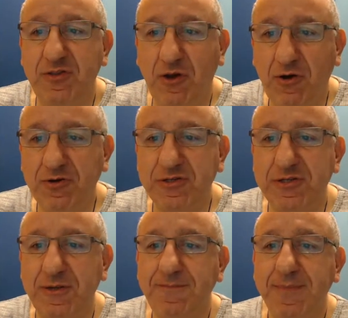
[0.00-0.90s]

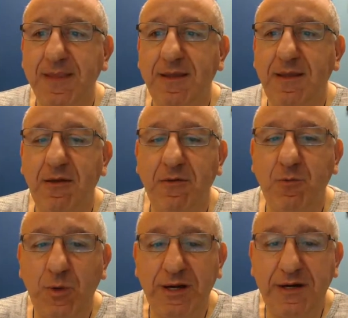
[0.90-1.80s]
Dogs
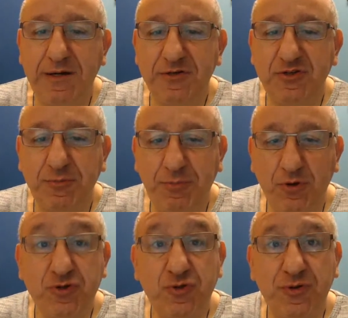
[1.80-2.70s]
were
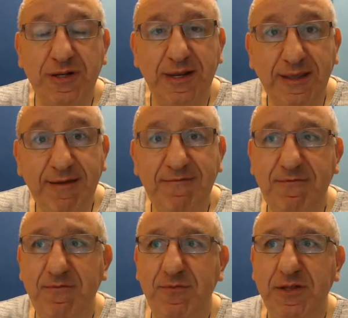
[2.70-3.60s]
supposed to live
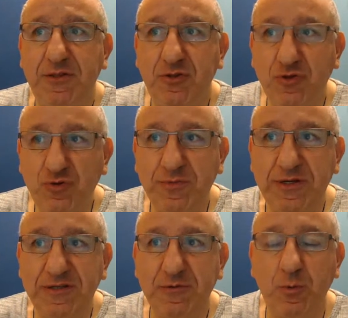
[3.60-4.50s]
with
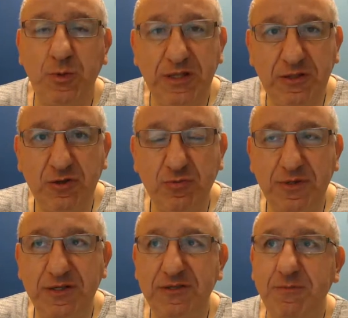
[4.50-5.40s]
humans, with
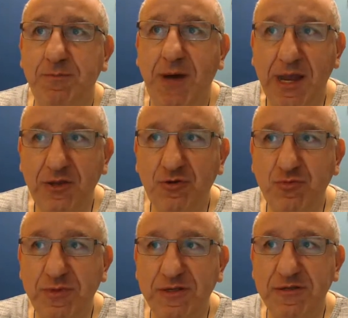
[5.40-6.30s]
humans, by
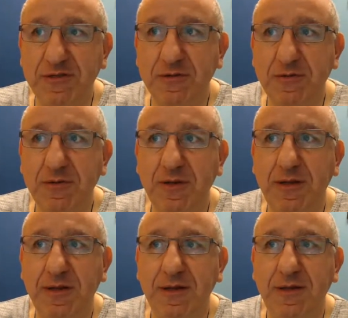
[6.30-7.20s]
humans,
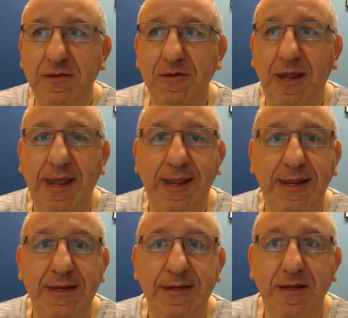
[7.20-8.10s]
uh,
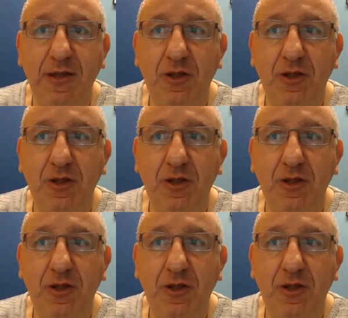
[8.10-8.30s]
and